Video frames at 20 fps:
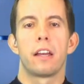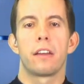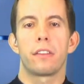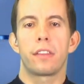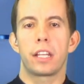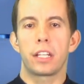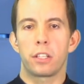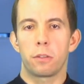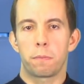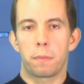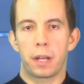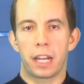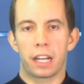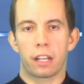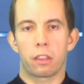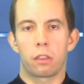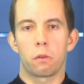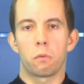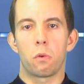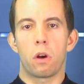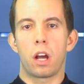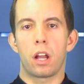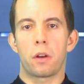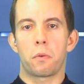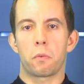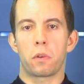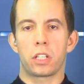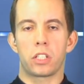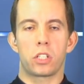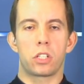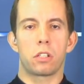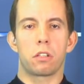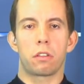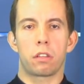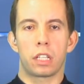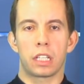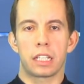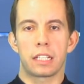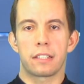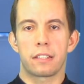Then you pick the one which you
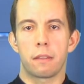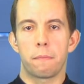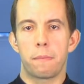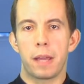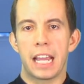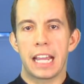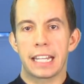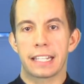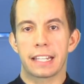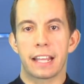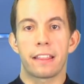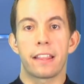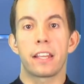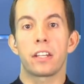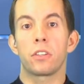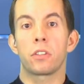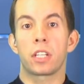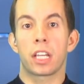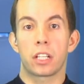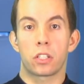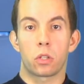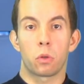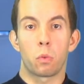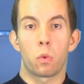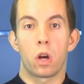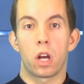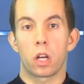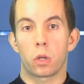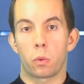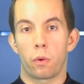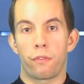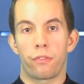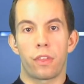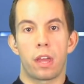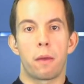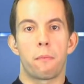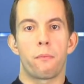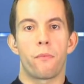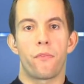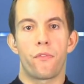think is the best, and then you get to work with
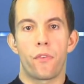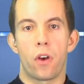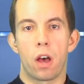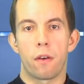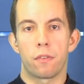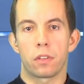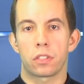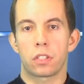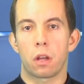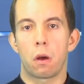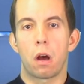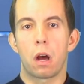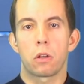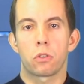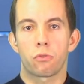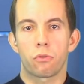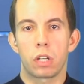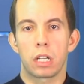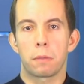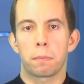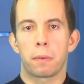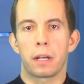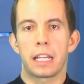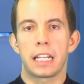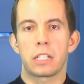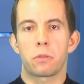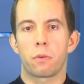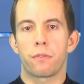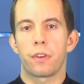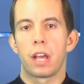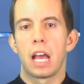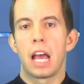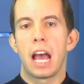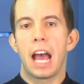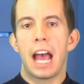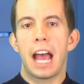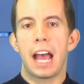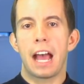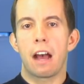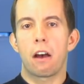them further. So I was really pleased with
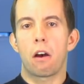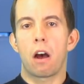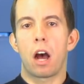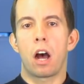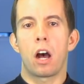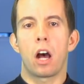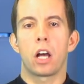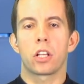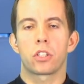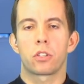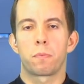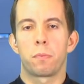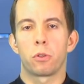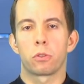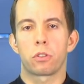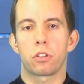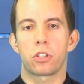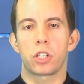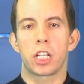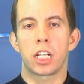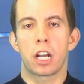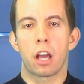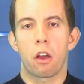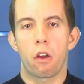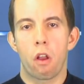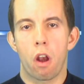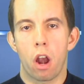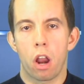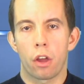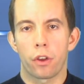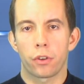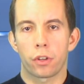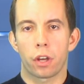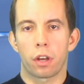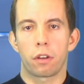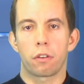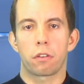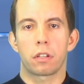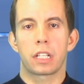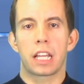how our Sportuccino
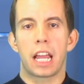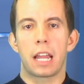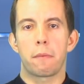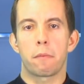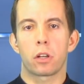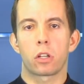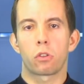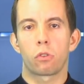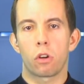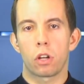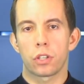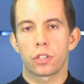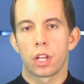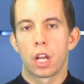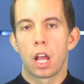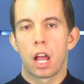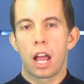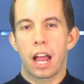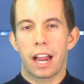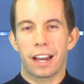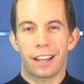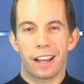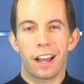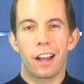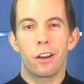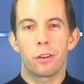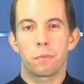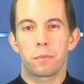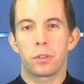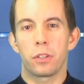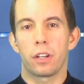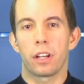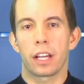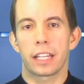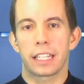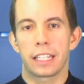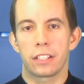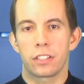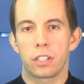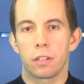logo came across, and I hope you
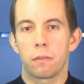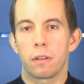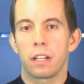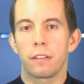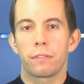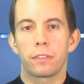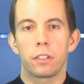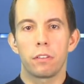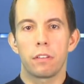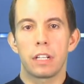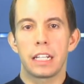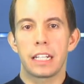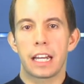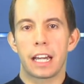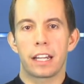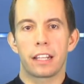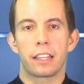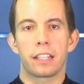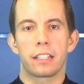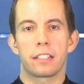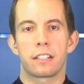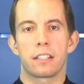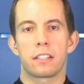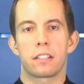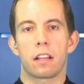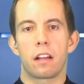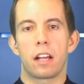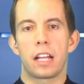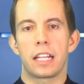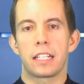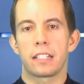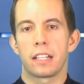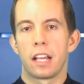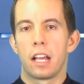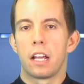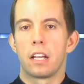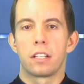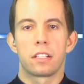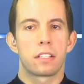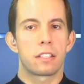like it too. And if you need anything designed,
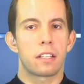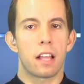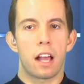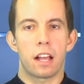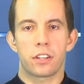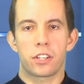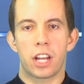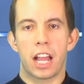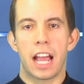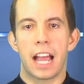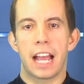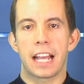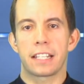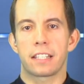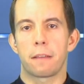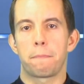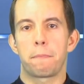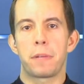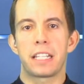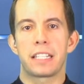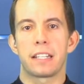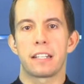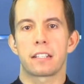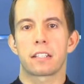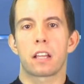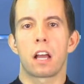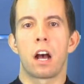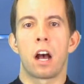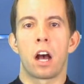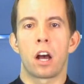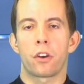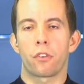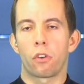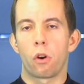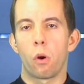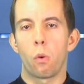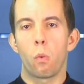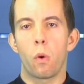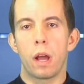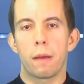such as a business card or
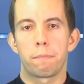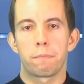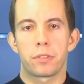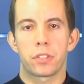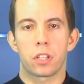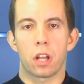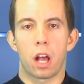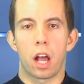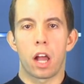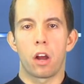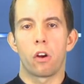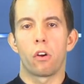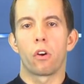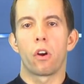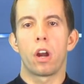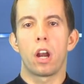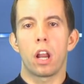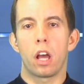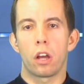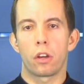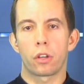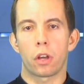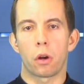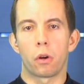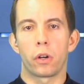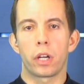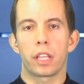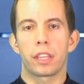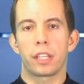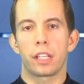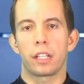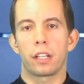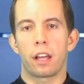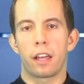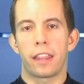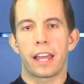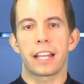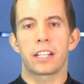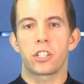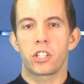a website or a logo or anything
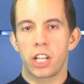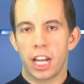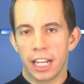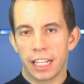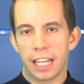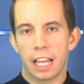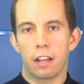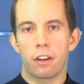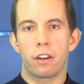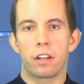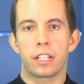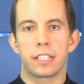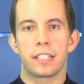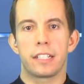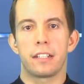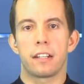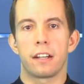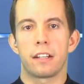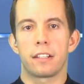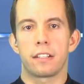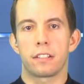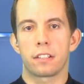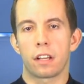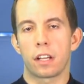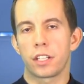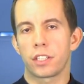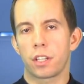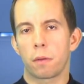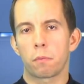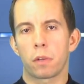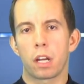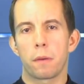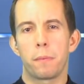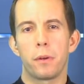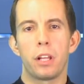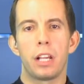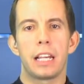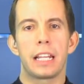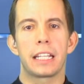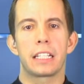like that, check out 99 Designs. I'm going to
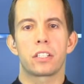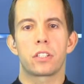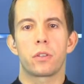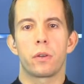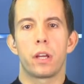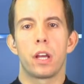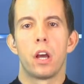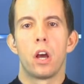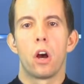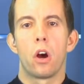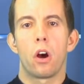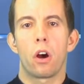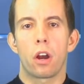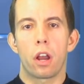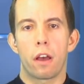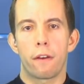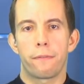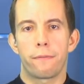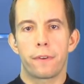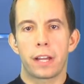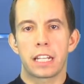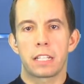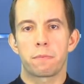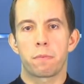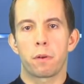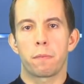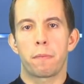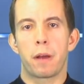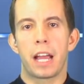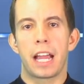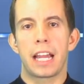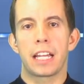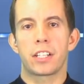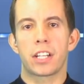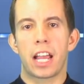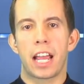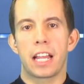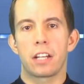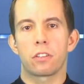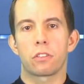put a link to it on our Facebook page
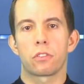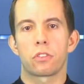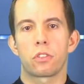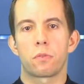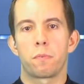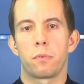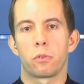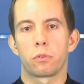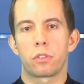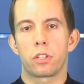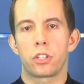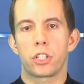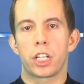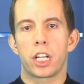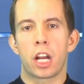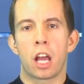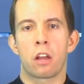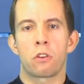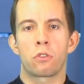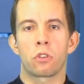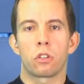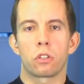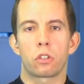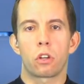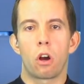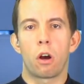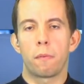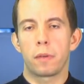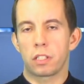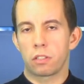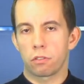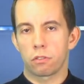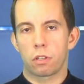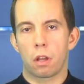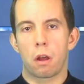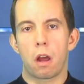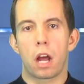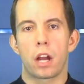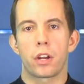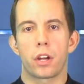and on sportuccino.com. It's
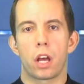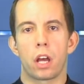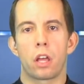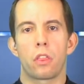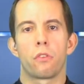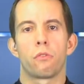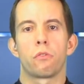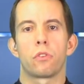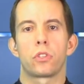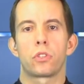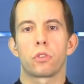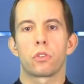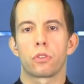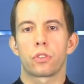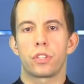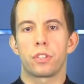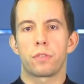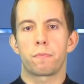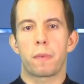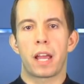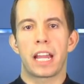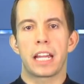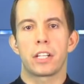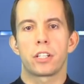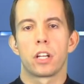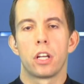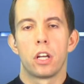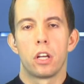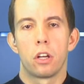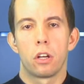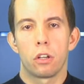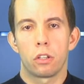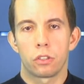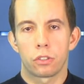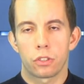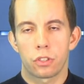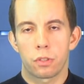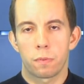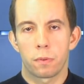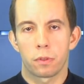also under the resources page
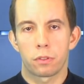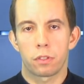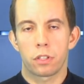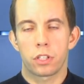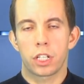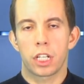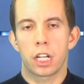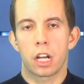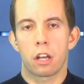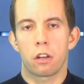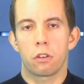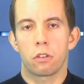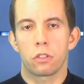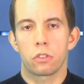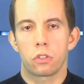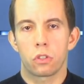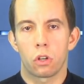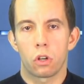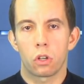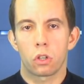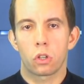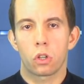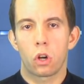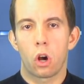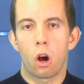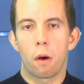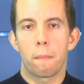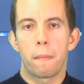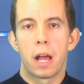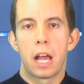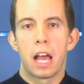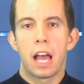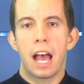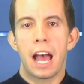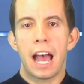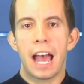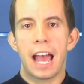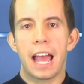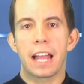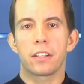on sportuccino.com,
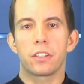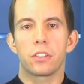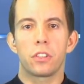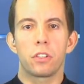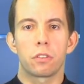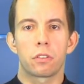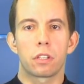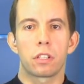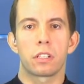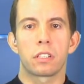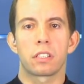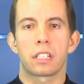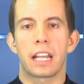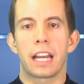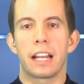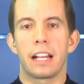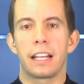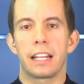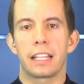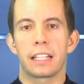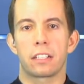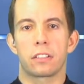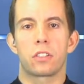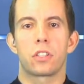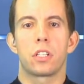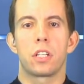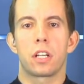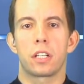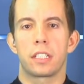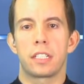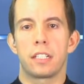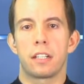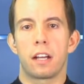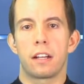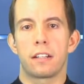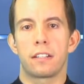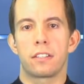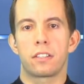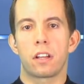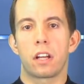and you can get a link to
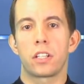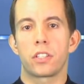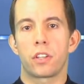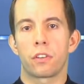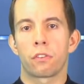99 Designs.